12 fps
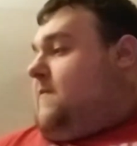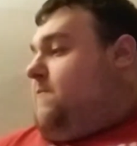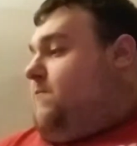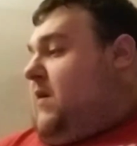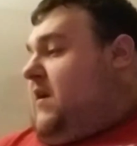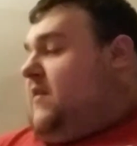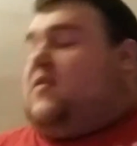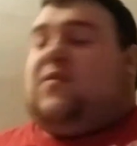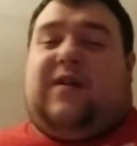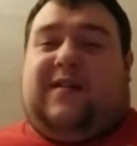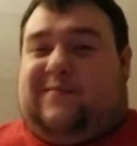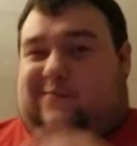But you know
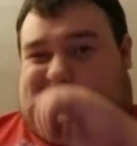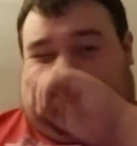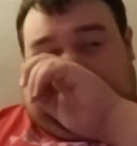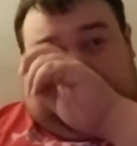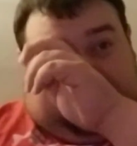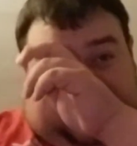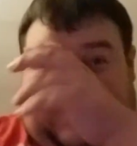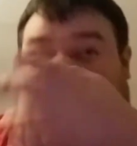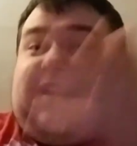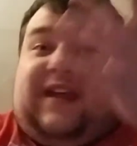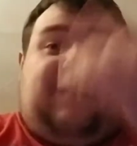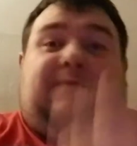what? I
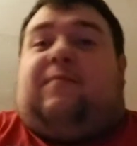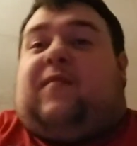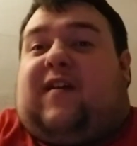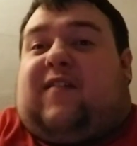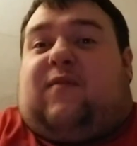didn't because